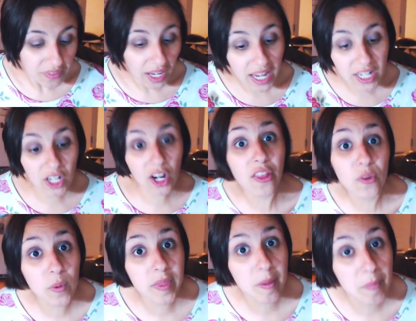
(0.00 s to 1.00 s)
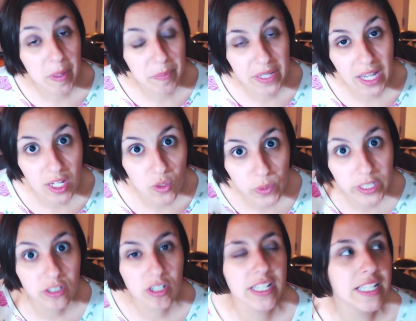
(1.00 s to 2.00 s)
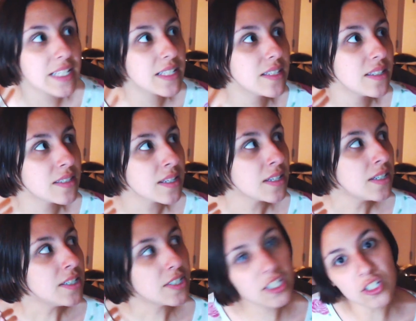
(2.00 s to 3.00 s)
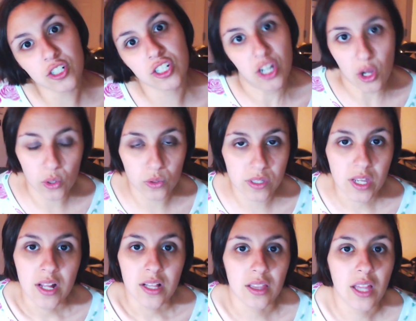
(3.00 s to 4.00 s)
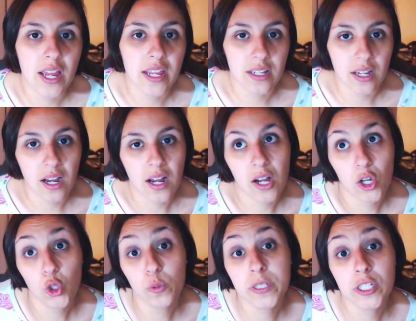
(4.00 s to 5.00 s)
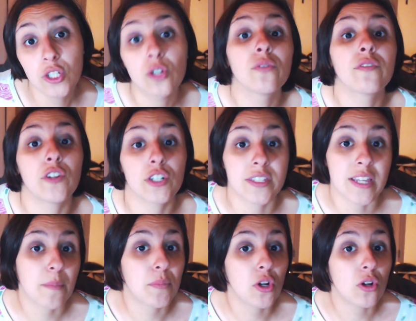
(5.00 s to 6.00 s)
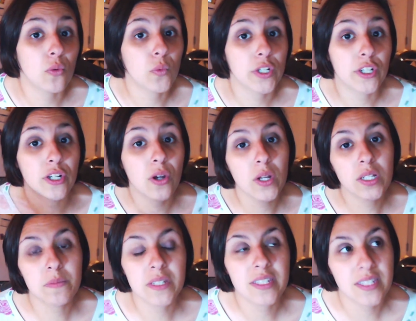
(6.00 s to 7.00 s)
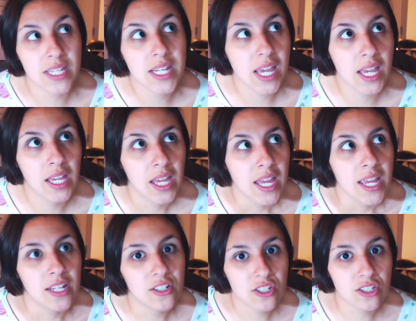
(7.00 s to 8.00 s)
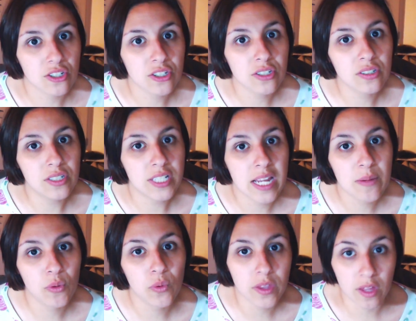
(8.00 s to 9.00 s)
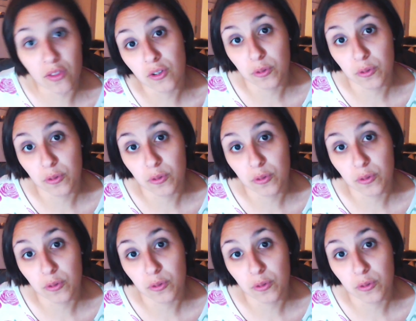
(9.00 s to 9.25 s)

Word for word: And another one that might be kind of weird is dinner shows, like Hoop Dee Doo, for example, where you're going to be sitting in a circular table with other